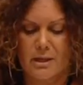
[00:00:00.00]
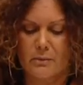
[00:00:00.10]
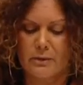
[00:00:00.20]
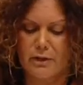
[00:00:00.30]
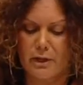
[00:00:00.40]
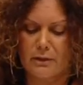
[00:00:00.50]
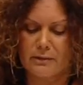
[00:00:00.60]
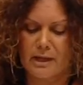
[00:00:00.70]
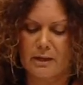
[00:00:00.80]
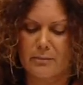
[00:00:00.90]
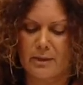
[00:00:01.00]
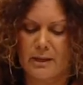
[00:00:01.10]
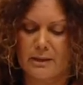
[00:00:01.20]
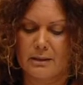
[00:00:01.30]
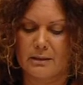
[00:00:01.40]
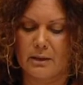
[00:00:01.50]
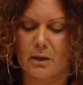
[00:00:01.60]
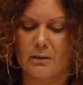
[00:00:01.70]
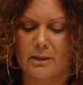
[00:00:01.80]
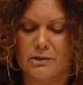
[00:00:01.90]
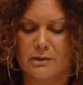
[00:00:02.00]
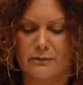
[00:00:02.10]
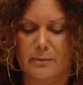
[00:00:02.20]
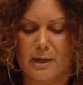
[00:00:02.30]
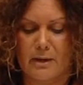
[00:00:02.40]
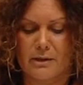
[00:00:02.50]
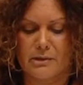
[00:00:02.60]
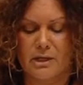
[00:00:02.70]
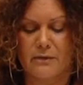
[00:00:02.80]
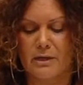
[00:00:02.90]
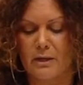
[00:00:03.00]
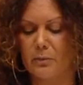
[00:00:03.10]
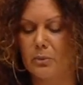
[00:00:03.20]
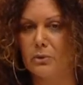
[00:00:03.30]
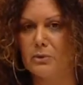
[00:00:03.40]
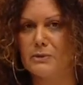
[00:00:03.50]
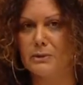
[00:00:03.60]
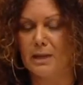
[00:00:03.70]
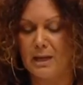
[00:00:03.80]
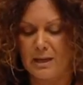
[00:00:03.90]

with the No campaign and the Coalition for Marriage and every other person